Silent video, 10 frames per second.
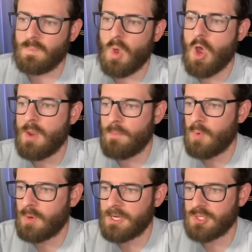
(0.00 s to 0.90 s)

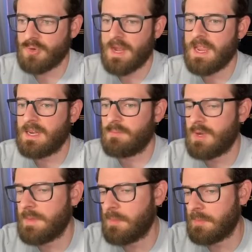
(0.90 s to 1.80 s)
onboard and train and
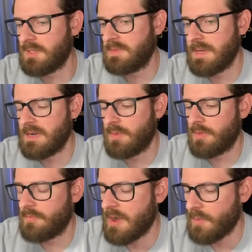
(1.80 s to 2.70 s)
bring people up to speed with
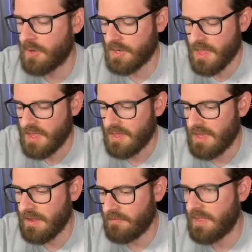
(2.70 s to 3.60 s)
your framework
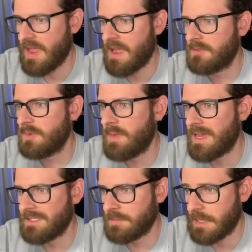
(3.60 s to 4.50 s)
if they have to
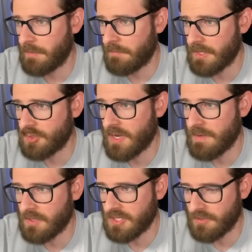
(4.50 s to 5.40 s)
buy some type of like
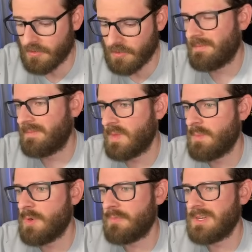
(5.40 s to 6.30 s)
training material. The
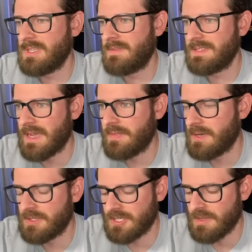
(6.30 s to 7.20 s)
more free stuff that's out
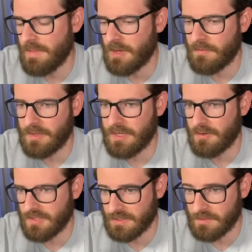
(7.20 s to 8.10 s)
there is just the better for the
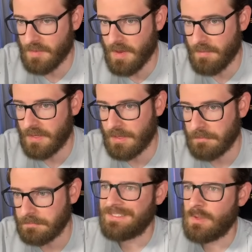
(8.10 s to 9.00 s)
ecosystem, in my opinion.
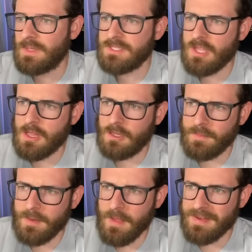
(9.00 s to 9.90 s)
So let's talk a little
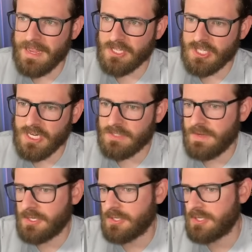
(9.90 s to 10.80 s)
bit about Next.js
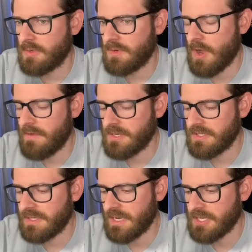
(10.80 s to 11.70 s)
features. So
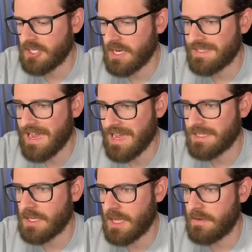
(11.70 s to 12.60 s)
obviously Next.js has
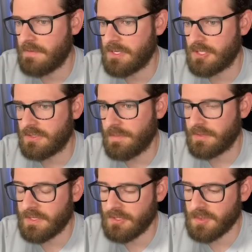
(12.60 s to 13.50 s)
a lot of features
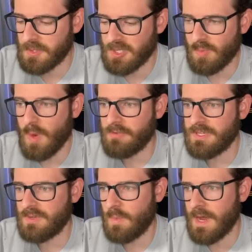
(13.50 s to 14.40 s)
built into it, which is one
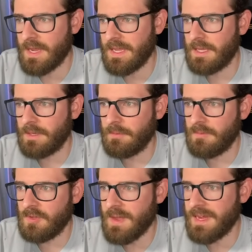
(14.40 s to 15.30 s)
reason why
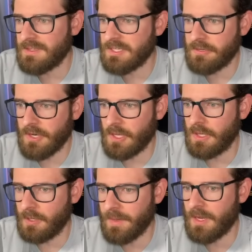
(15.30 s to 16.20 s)
you might consider it a
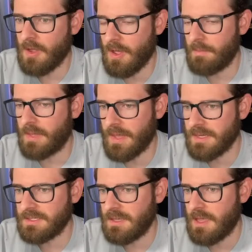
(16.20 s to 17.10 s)
little bit
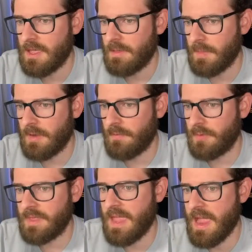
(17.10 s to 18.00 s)
complex, but
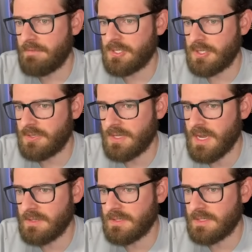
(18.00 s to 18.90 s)
for the average use
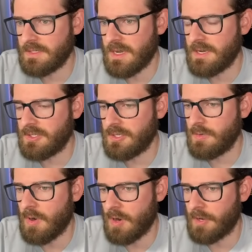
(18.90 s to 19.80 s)
case, it's not too
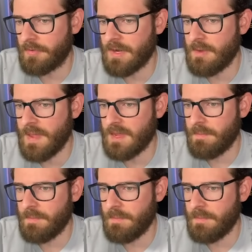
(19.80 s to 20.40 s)
hard, right? You make a